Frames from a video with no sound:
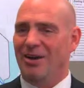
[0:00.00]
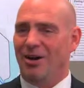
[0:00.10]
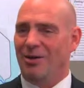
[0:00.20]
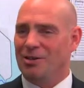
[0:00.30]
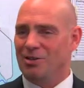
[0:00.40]

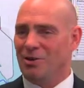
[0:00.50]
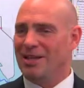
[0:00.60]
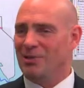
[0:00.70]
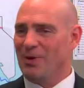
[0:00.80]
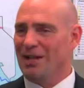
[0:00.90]
always
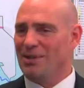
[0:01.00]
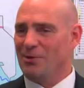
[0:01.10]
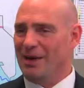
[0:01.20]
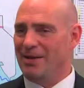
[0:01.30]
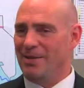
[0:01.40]
trying to write the
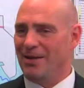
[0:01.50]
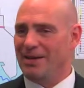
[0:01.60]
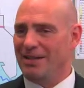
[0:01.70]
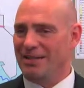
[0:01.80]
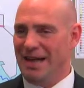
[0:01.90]
great
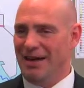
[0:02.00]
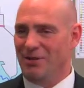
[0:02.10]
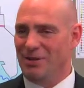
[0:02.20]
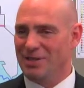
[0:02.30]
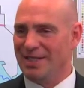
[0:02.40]
American
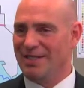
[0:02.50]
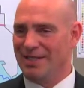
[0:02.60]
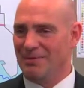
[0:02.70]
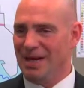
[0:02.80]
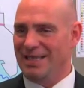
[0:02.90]
novel, sitting
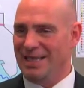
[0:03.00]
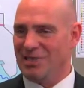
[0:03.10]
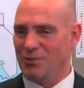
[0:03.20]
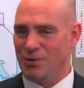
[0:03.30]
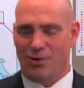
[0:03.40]
in my
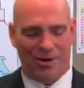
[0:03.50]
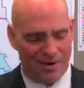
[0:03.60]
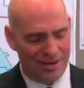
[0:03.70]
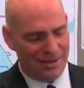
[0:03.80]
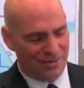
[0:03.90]
desk drawer,
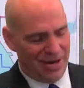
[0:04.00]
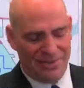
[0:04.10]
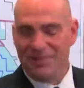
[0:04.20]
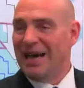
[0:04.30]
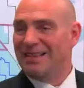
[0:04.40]

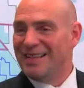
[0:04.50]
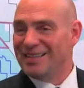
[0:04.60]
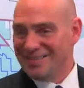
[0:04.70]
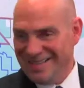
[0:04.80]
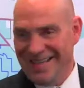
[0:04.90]
probably about
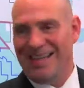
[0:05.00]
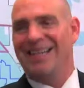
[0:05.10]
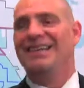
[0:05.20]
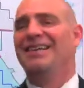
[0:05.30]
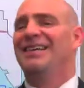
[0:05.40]
this thick.